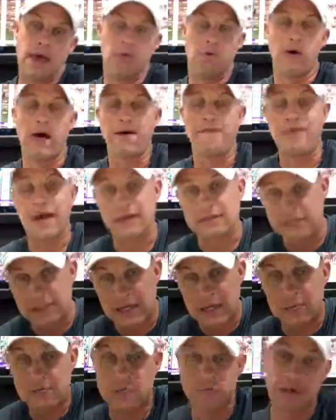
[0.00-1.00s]
and we'll have that
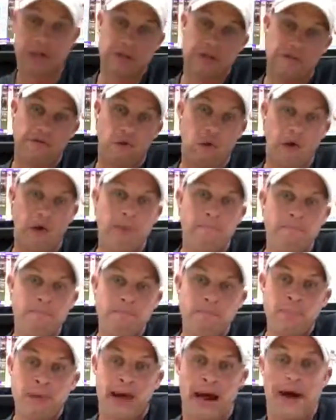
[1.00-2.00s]
same special for you
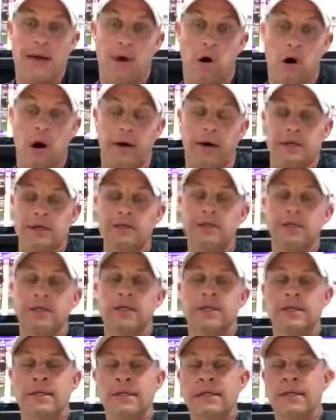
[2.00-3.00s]
on August
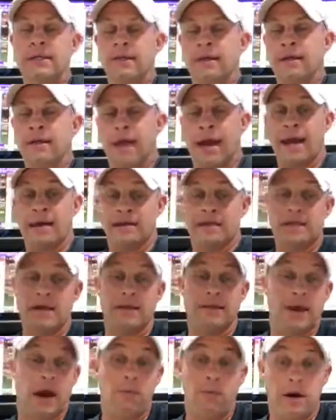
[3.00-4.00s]

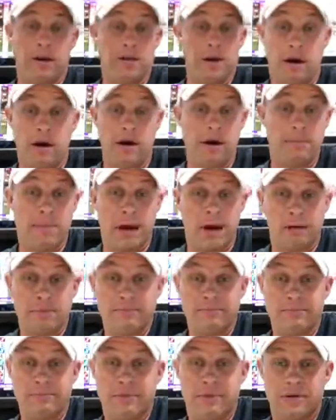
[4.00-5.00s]
18th. I want to talk
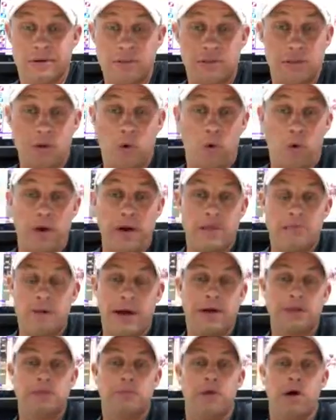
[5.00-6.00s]
about the story in
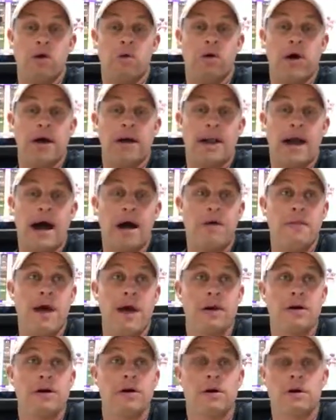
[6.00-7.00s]
baseball right now
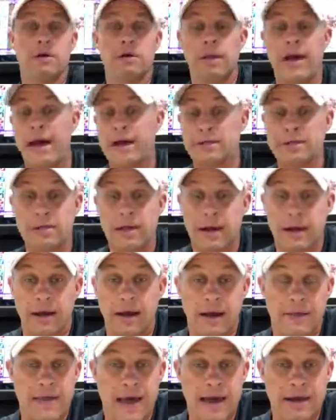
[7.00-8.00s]
that occurred last
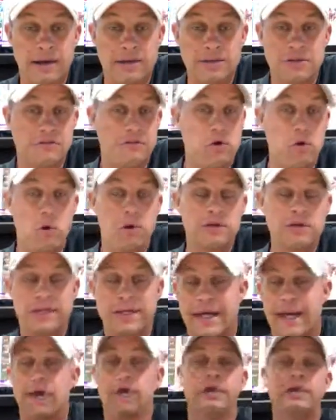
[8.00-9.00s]
night, and that is, of course,
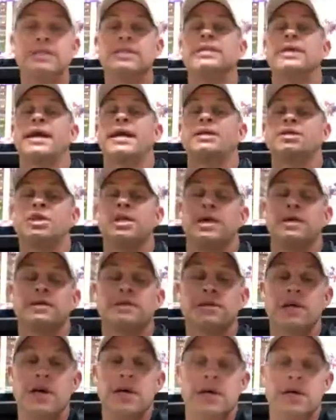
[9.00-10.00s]
Gary
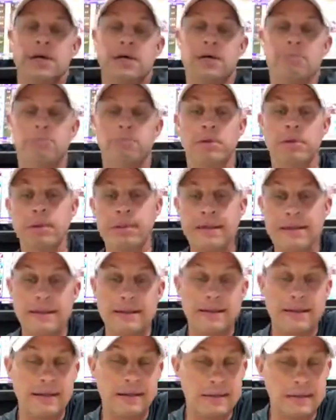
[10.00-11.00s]
Sanchez
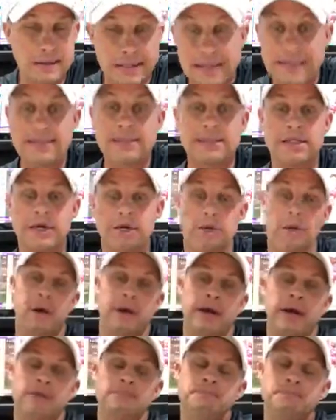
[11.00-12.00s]
completely lazy
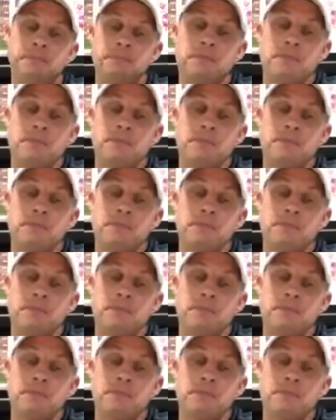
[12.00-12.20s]
running